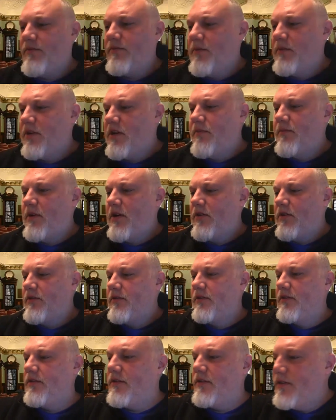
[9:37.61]
Cumbo,
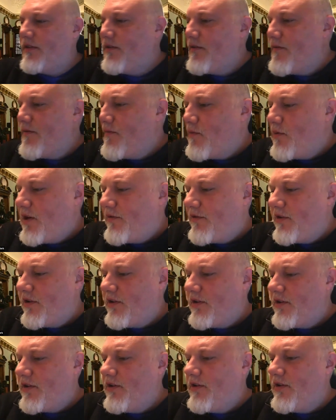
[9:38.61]

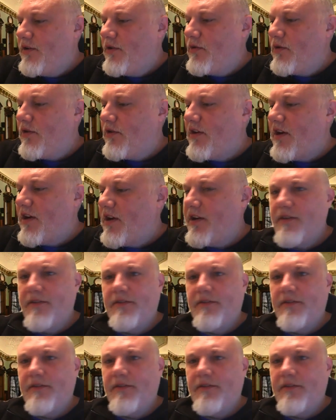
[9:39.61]
whenever you are ready.